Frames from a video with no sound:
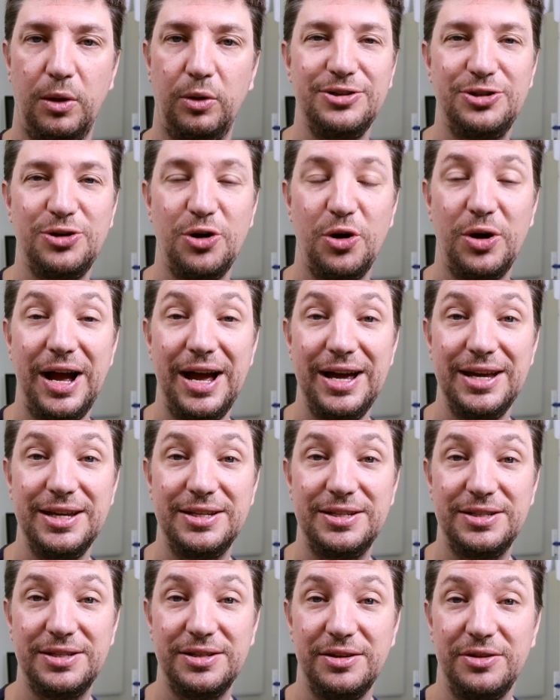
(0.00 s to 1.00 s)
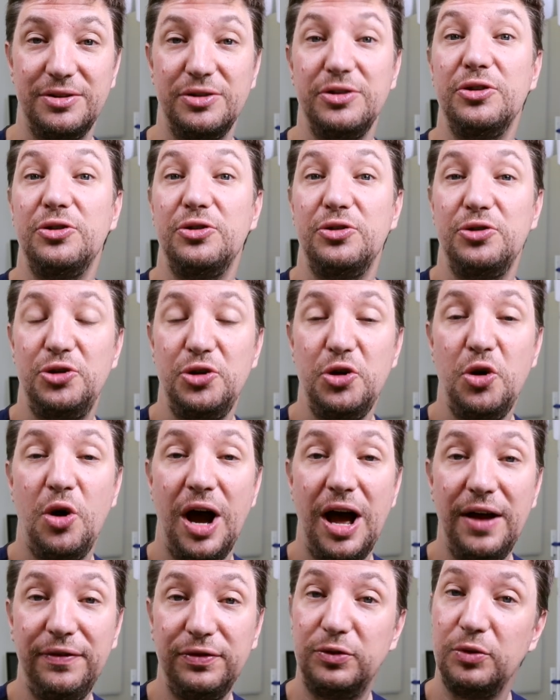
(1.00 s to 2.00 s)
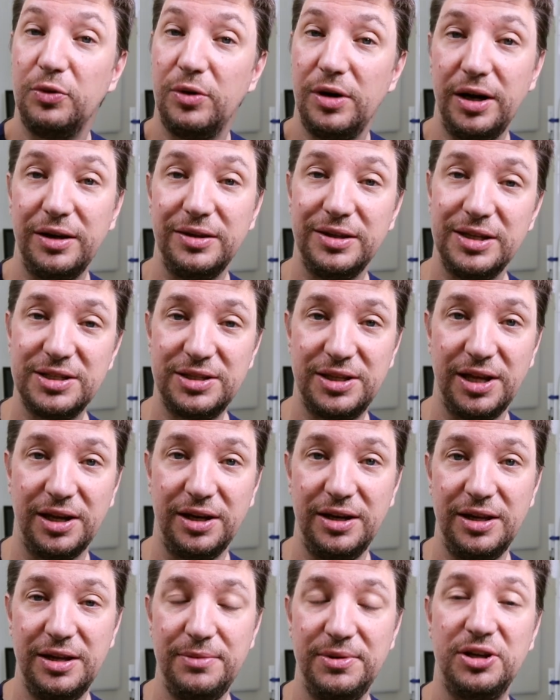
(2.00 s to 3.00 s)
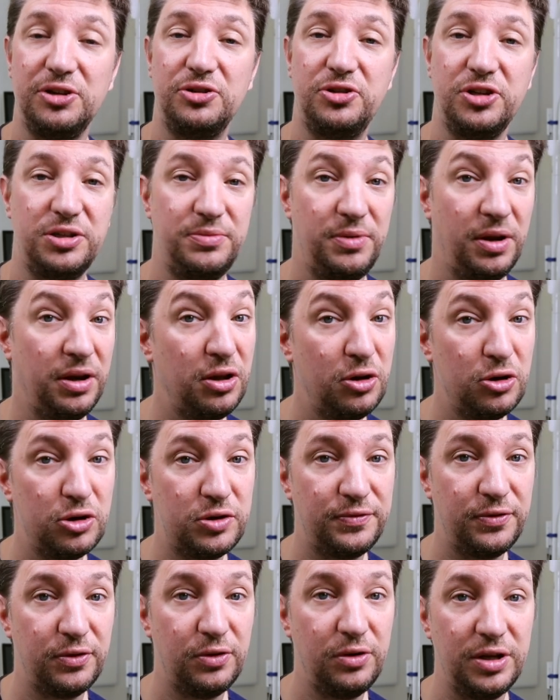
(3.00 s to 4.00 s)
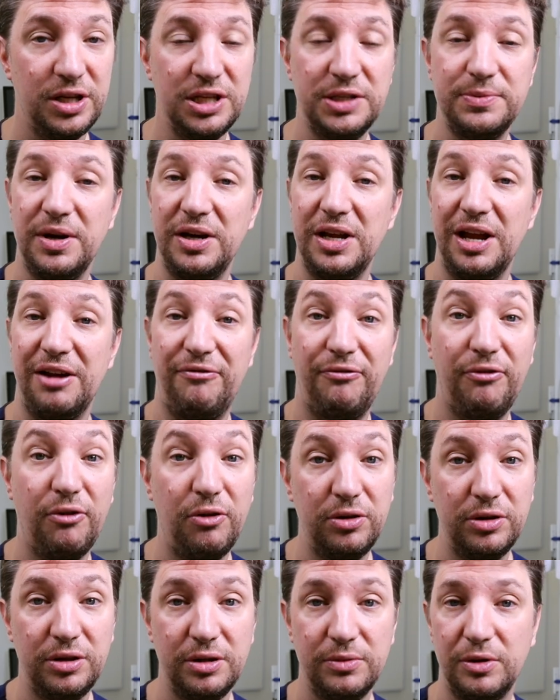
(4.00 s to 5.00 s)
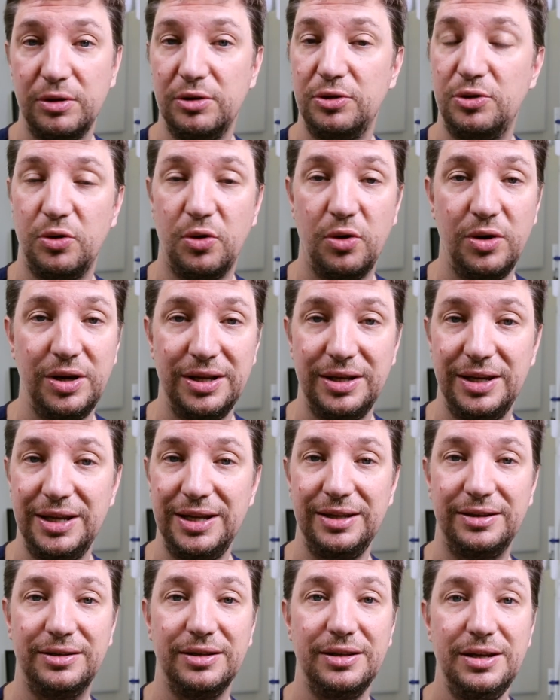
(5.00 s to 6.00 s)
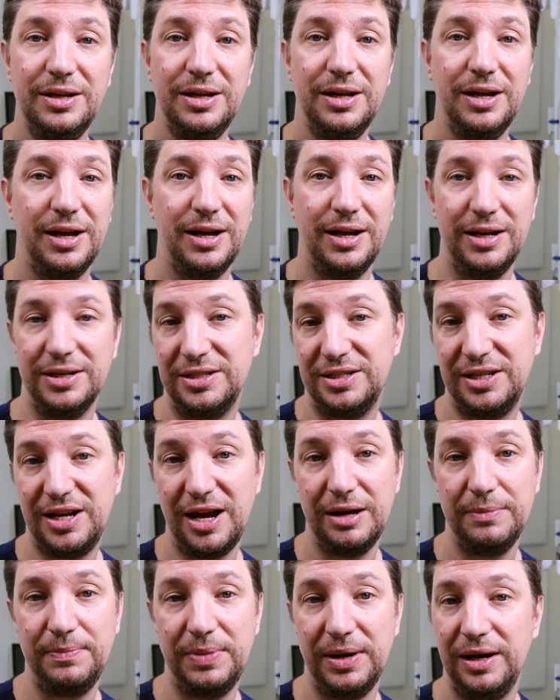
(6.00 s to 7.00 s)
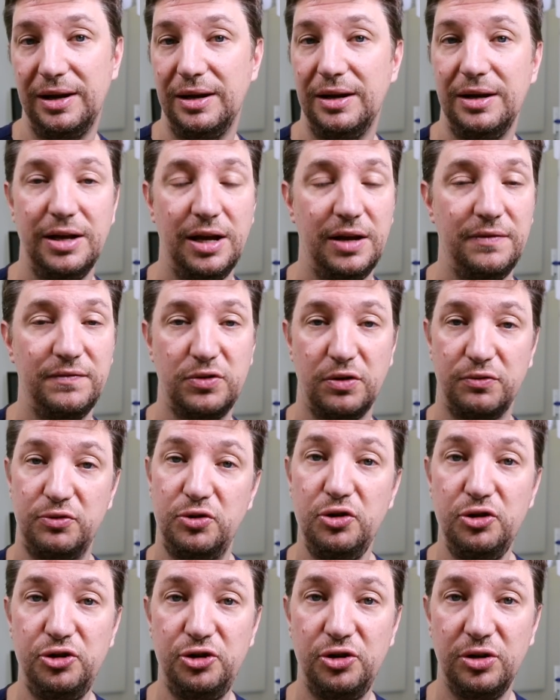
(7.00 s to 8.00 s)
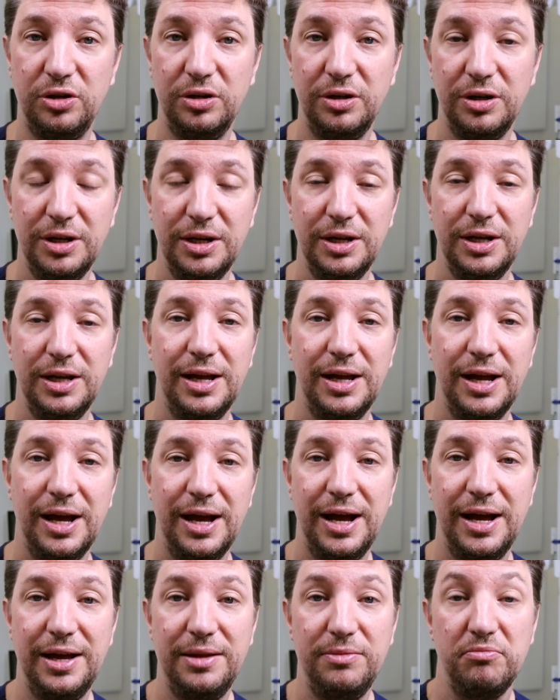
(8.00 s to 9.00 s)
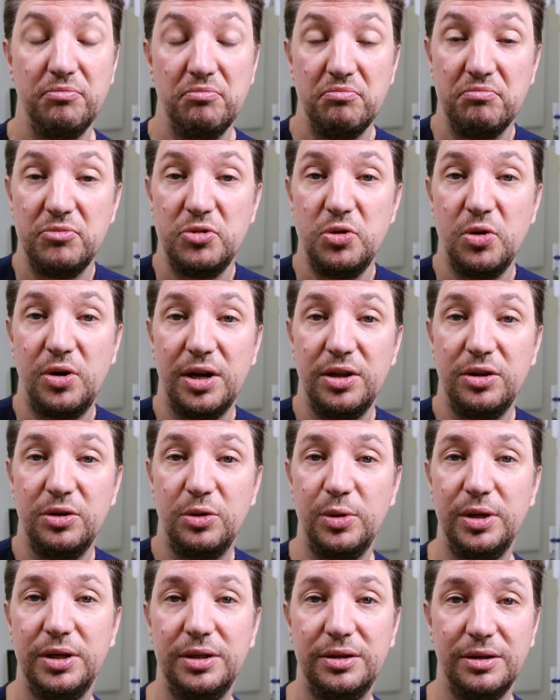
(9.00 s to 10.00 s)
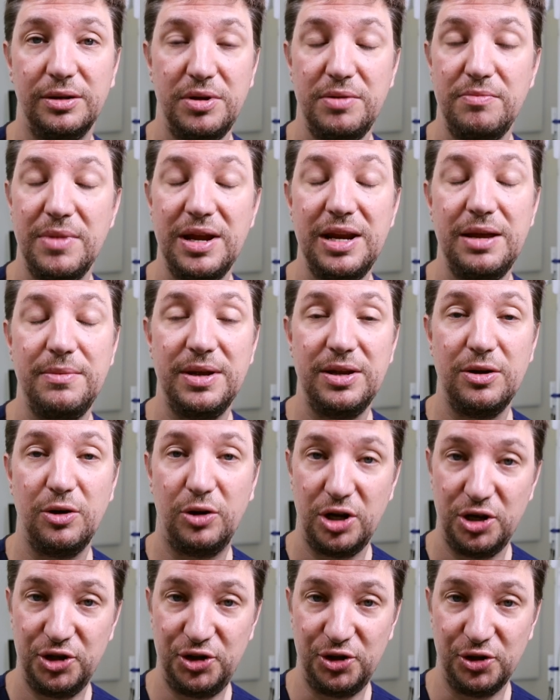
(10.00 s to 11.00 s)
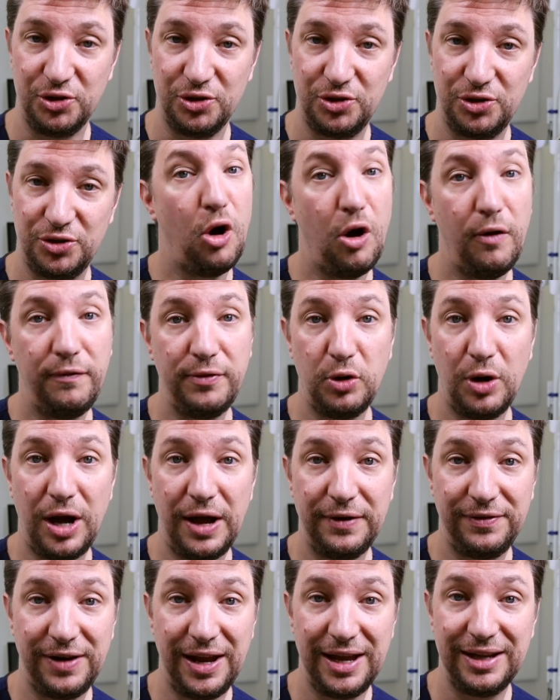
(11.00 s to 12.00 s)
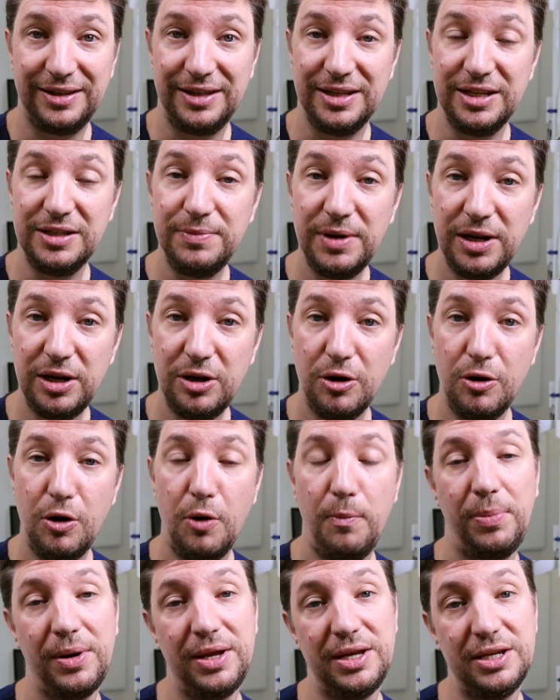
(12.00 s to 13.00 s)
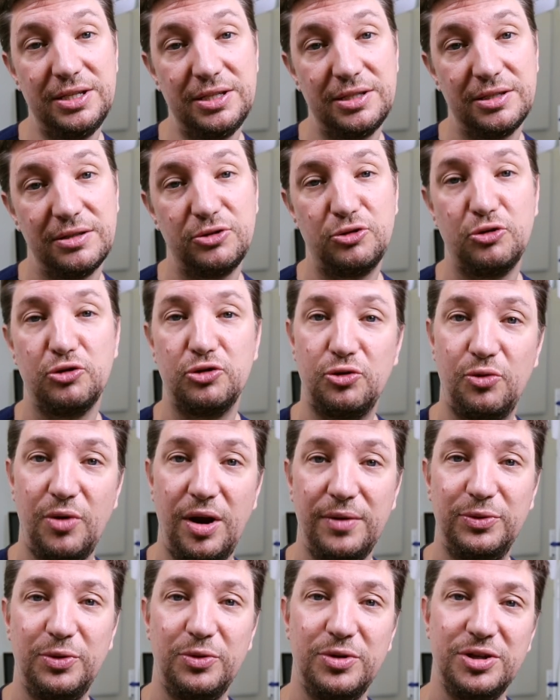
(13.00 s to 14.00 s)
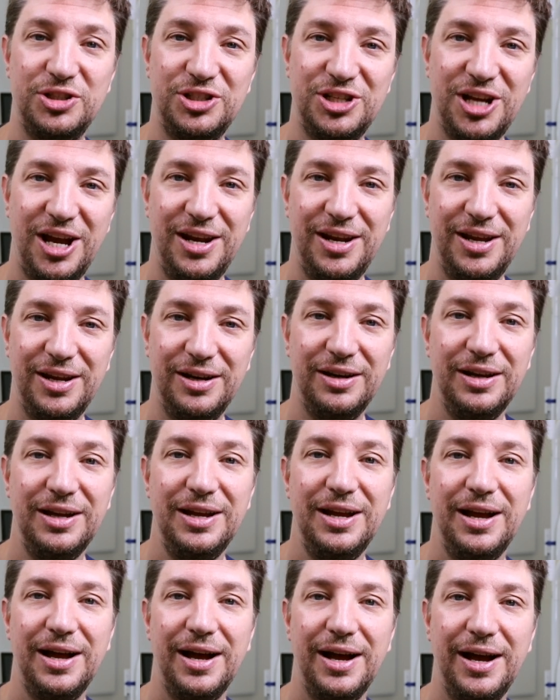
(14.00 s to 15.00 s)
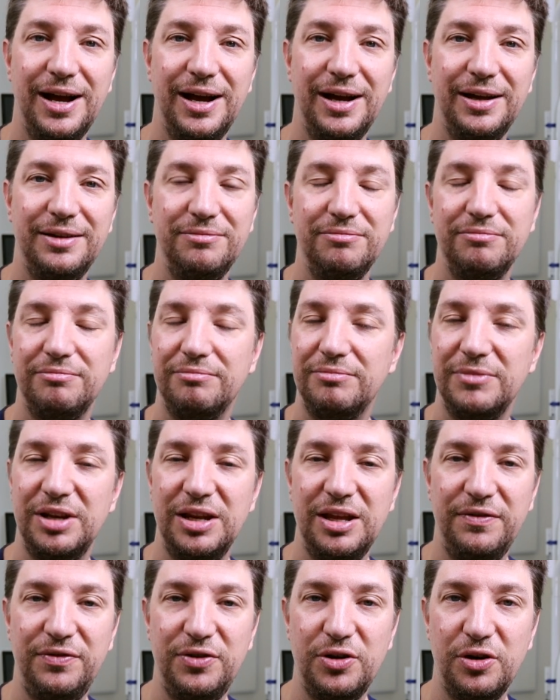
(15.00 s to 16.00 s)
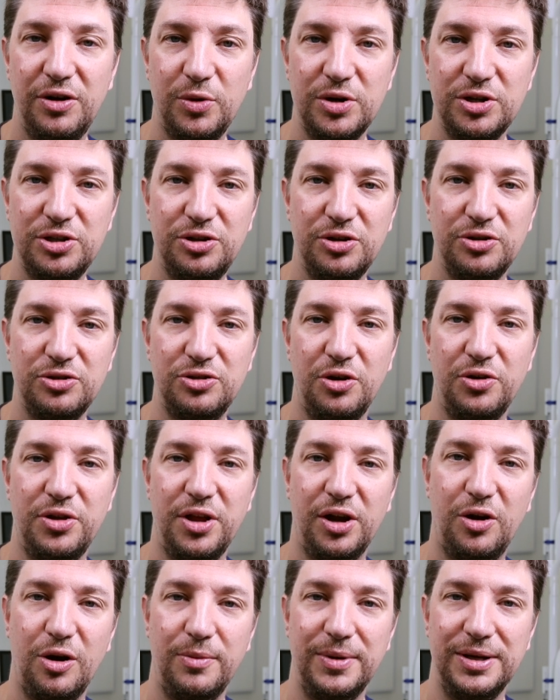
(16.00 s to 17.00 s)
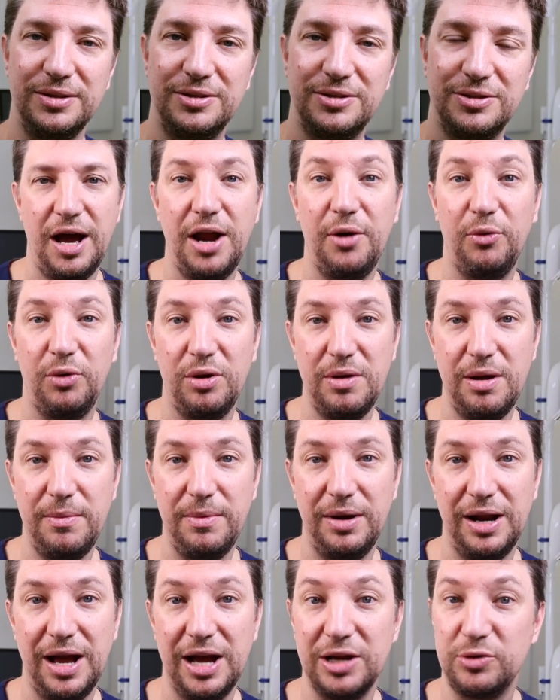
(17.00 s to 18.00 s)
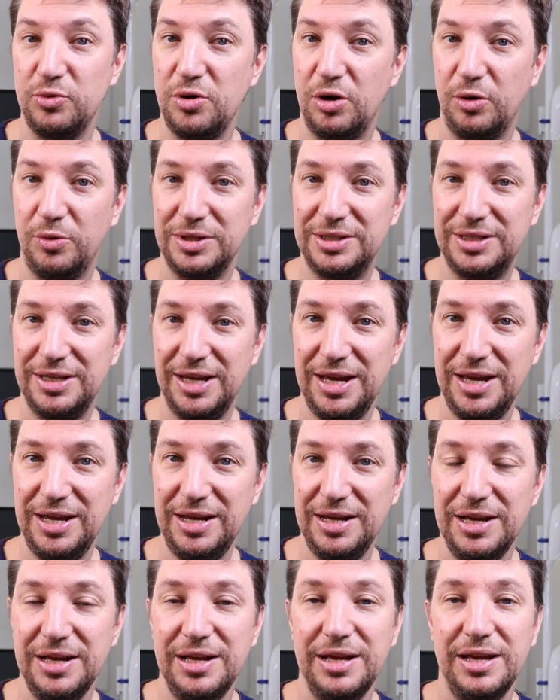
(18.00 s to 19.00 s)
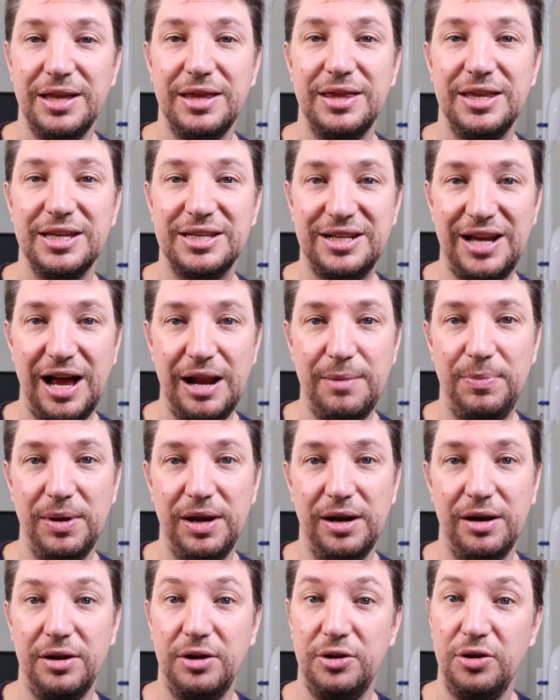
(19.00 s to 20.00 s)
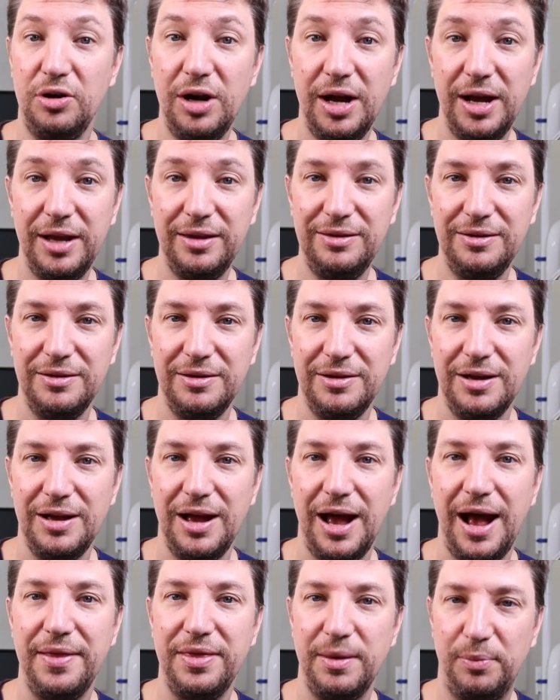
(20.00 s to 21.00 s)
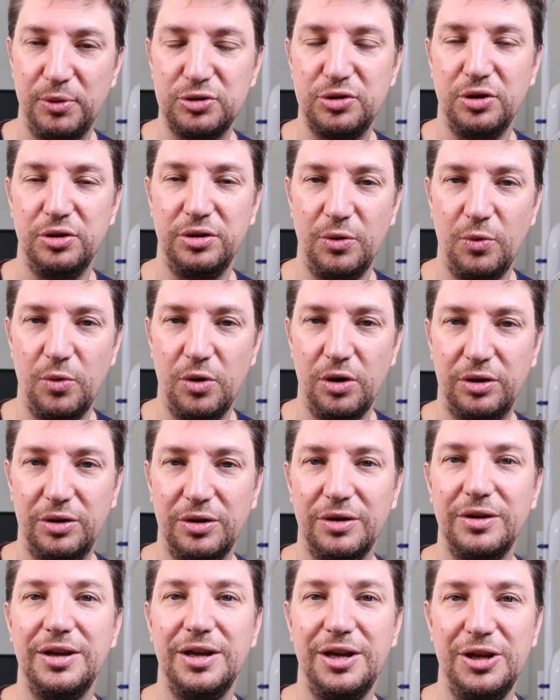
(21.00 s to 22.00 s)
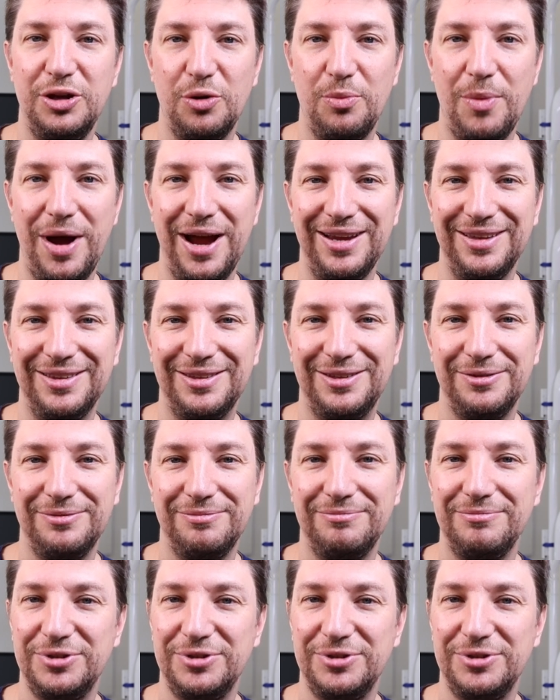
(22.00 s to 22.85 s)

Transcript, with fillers: So guys, you have to learn this technique because it's very useful, it's very affordable, you only need a scalpel and some suture, and you can do it in many many occasions. Hope you have liked this video, please subscribe to the channel and leave your questions on the comments. And remember, as we always say, the scalpel in your hand and the prosthetic work in your mind.